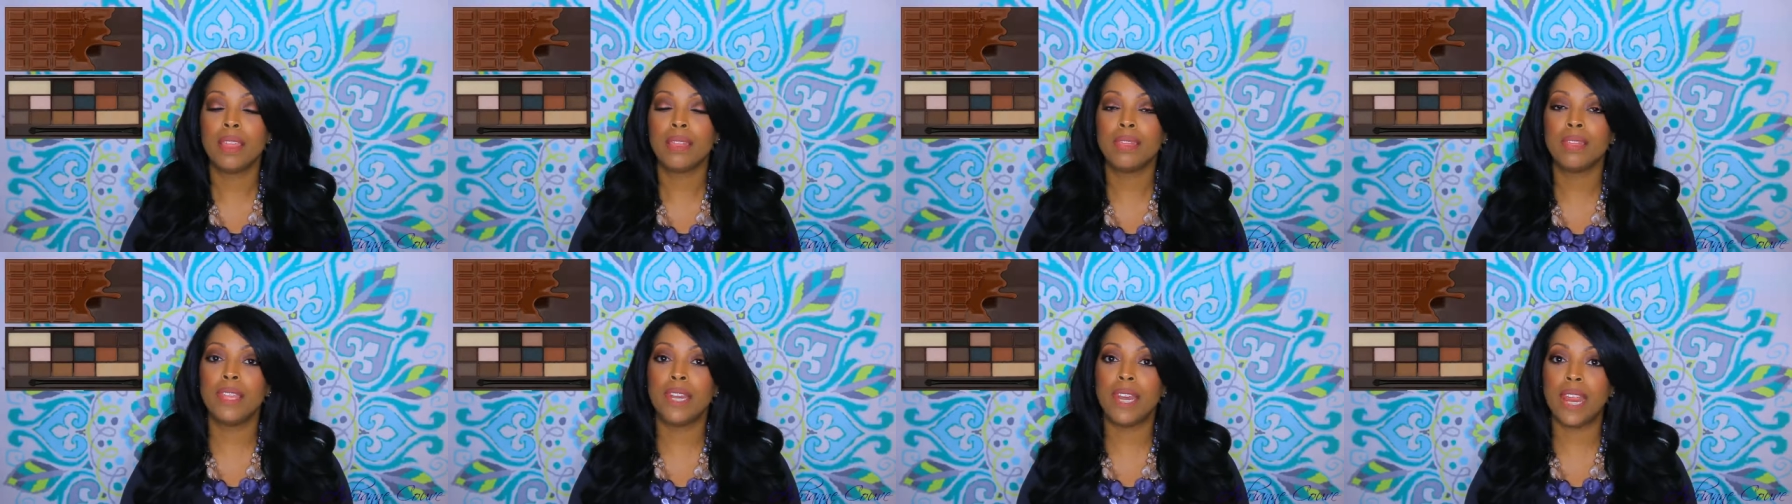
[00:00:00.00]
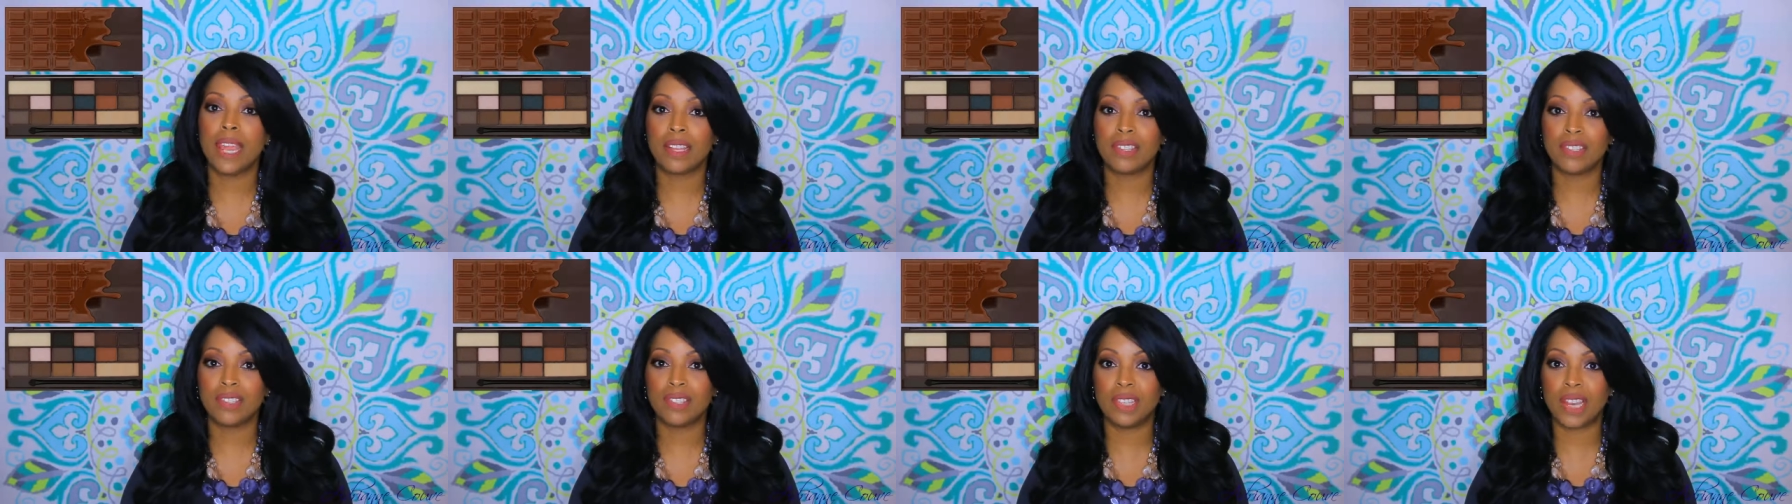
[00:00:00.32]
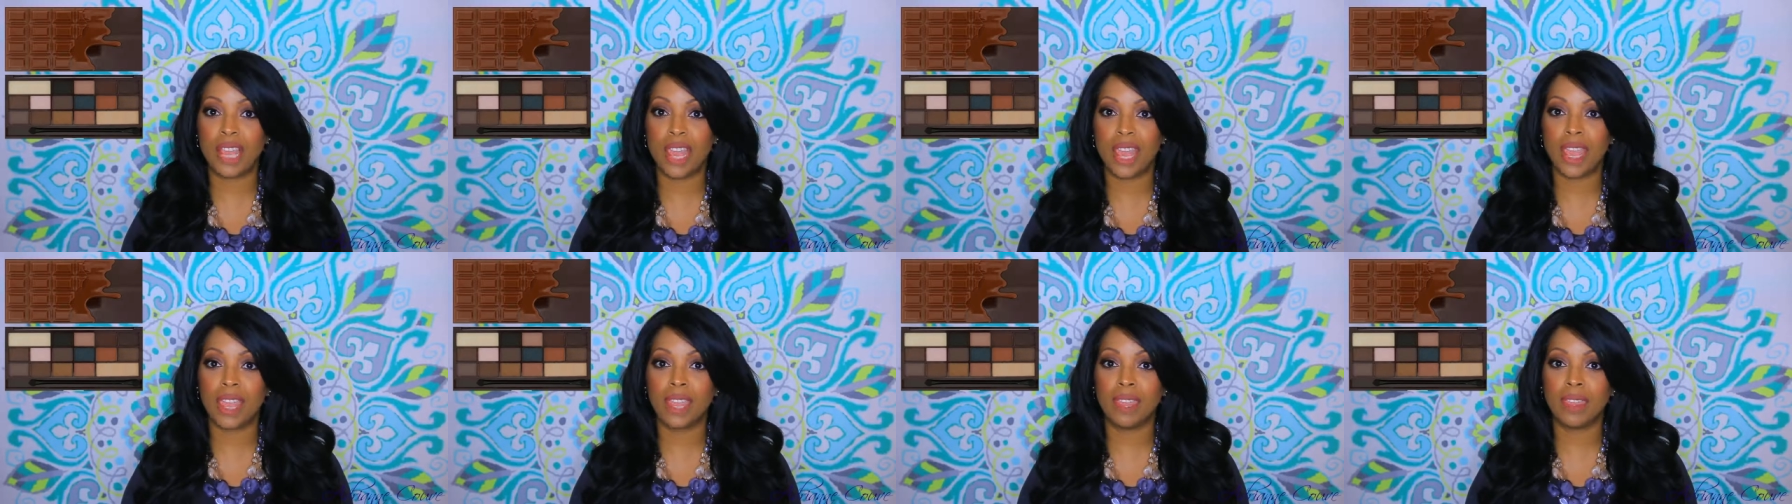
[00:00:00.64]
the next
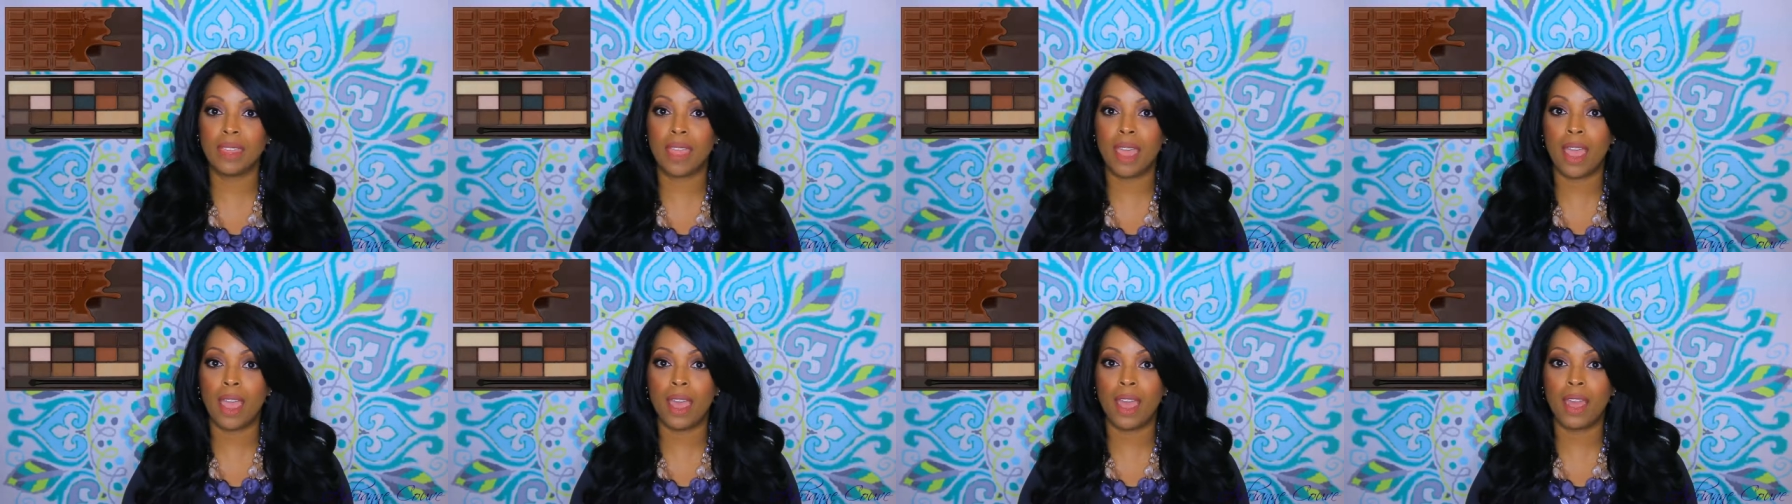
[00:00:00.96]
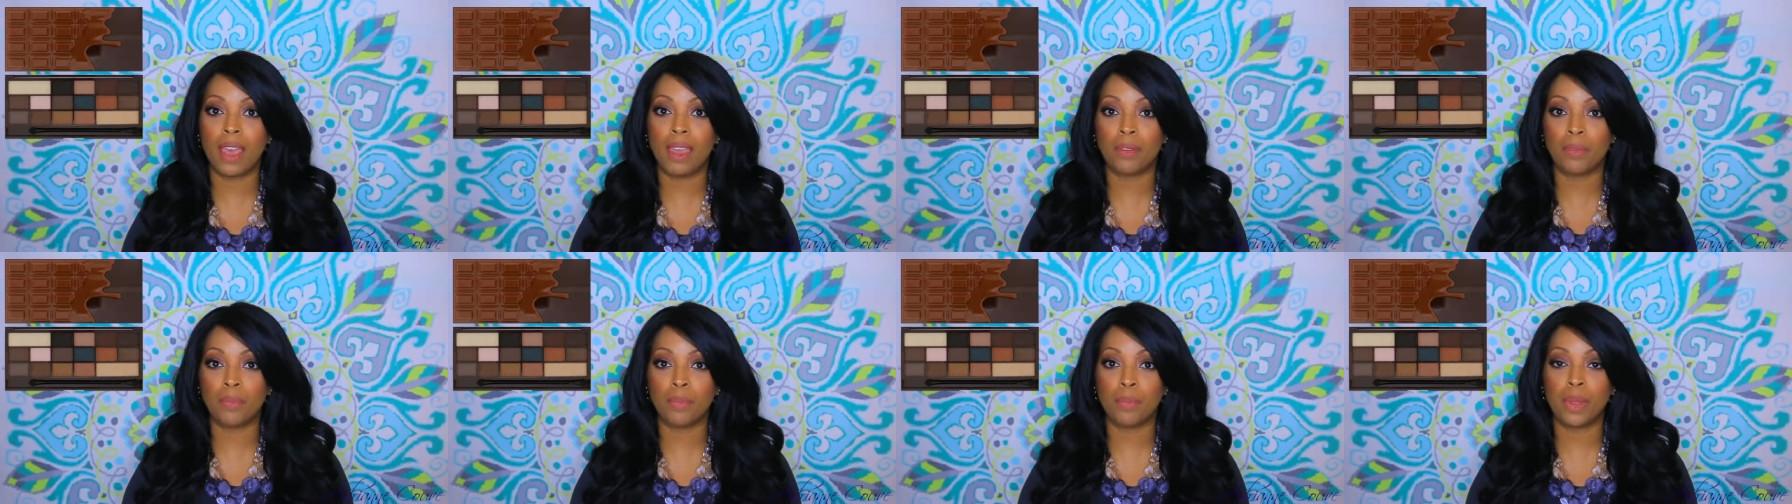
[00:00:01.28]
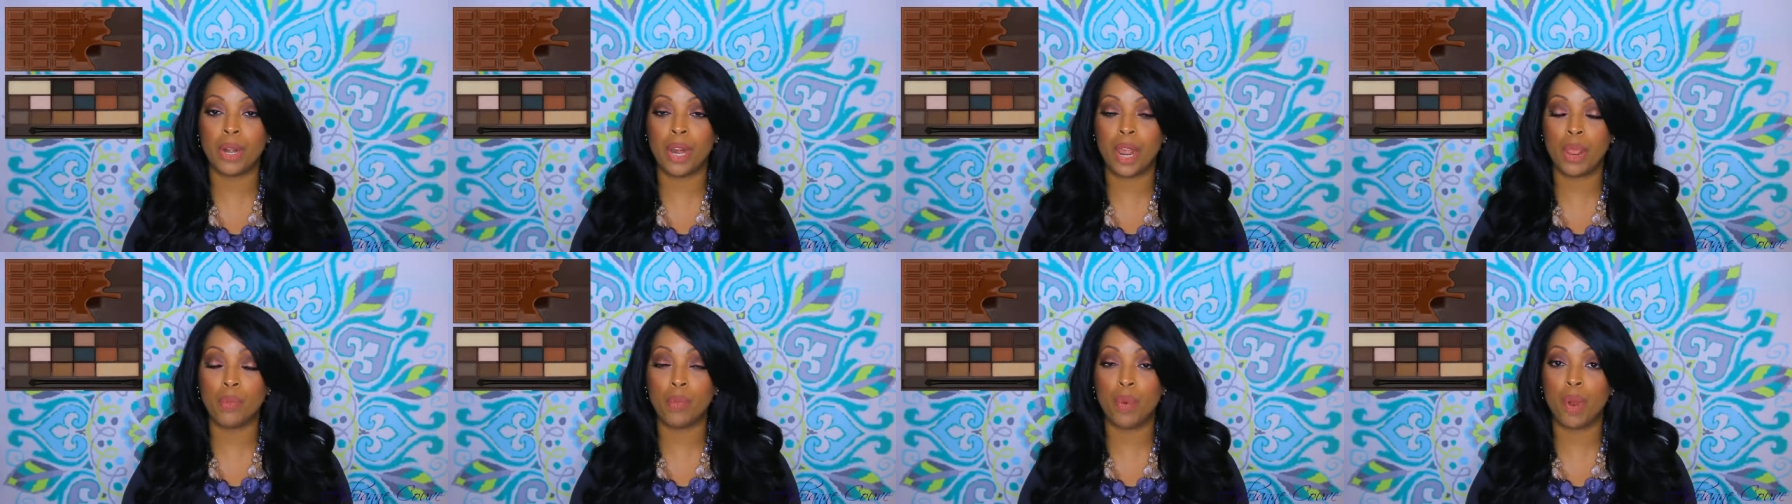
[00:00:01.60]
day uh,
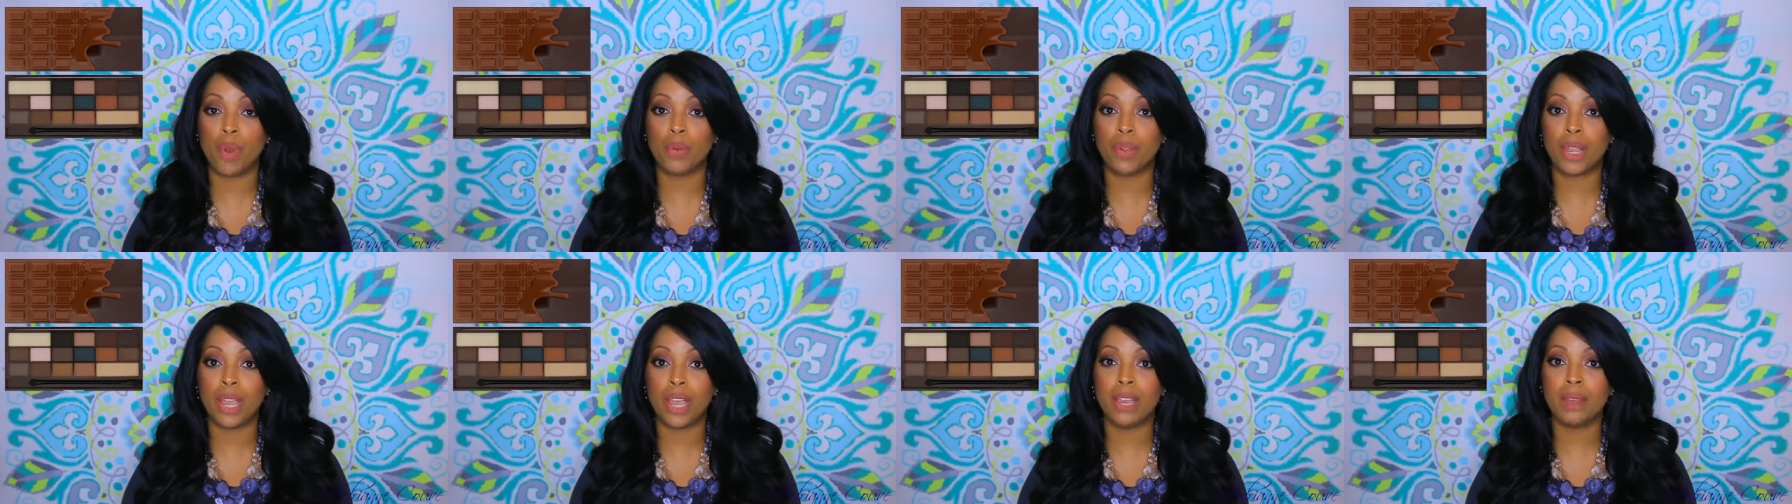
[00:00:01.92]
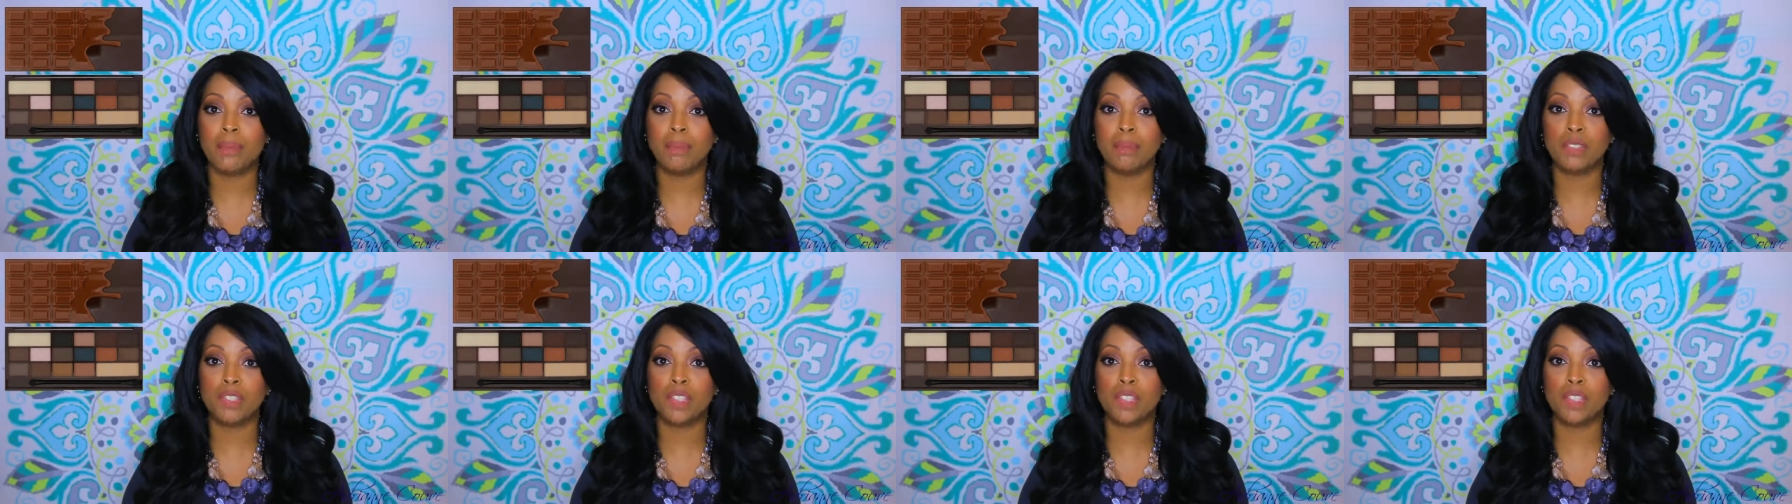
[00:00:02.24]
when I woke up.